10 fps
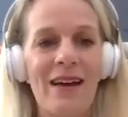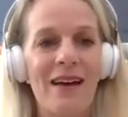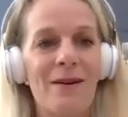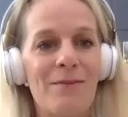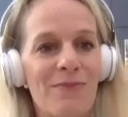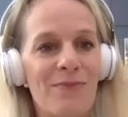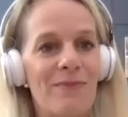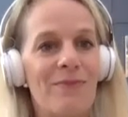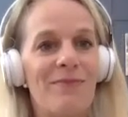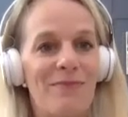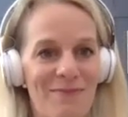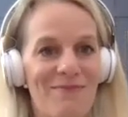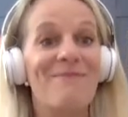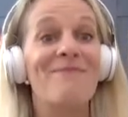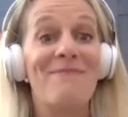That sounds amazing.
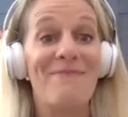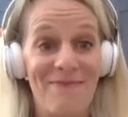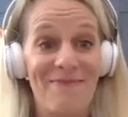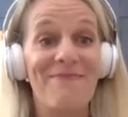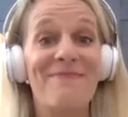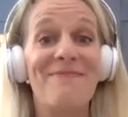That sounds amazing.